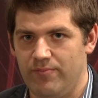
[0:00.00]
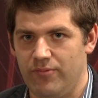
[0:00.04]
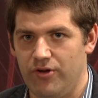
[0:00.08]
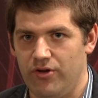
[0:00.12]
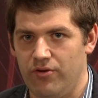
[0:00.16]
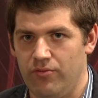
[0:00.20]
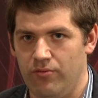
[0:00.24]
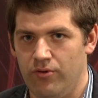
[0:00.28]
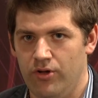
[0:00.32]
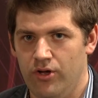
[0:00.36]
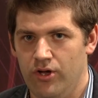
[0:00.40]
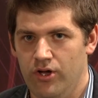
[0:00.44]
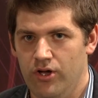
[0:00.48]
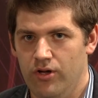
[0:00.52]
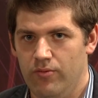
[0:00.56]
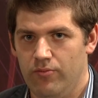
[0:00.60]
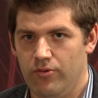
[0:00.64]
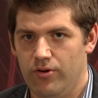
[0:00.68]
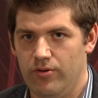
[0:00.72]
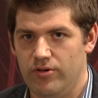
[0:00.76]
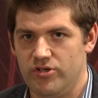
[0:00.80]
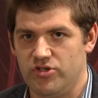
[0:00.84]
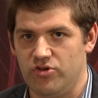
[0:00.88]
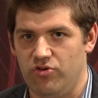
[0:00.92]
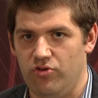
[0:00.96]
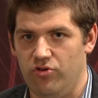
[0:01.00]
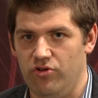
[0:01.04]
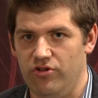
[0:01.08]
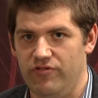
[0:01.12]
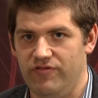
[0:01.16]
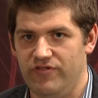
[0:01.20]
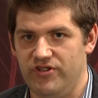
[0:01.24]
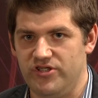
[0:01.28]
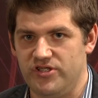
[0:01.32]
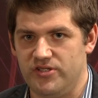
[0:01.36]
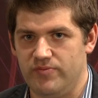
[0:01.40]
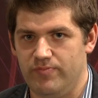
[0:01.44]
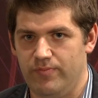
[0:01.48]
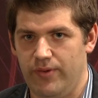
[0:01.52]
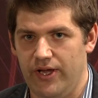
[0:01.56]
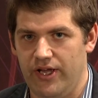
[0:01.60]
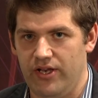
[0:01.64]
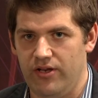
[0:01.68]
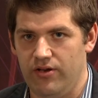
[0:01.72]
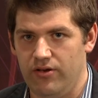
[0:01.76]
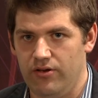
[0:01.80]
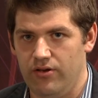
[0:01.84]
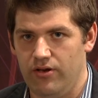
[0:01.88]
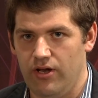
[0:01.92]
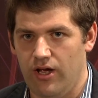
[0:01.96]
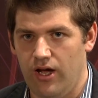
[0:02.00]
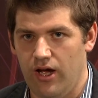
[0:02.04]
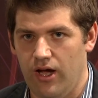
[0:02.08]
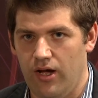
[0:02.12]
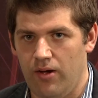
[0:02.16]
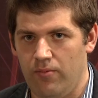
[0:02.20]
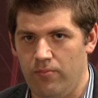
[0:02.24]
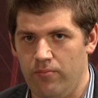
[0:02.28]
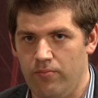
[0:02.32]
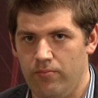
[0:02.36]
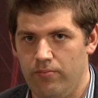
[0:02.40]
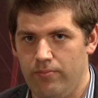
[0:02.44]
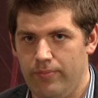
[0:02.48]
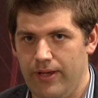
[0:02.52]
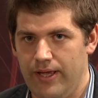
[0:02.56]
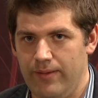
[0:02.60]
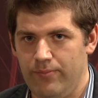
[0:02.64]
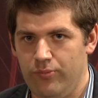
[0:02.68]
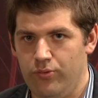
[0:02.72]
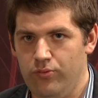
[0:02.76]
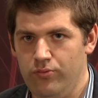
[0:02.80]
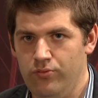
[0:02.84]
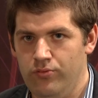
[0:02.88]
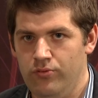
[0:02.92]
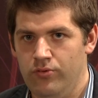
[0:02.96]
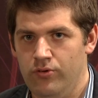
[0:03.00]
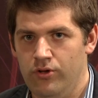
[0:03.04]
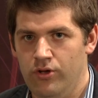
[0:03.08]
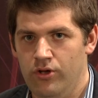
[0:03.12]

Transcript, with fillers: But pretty much all of it's been um, people.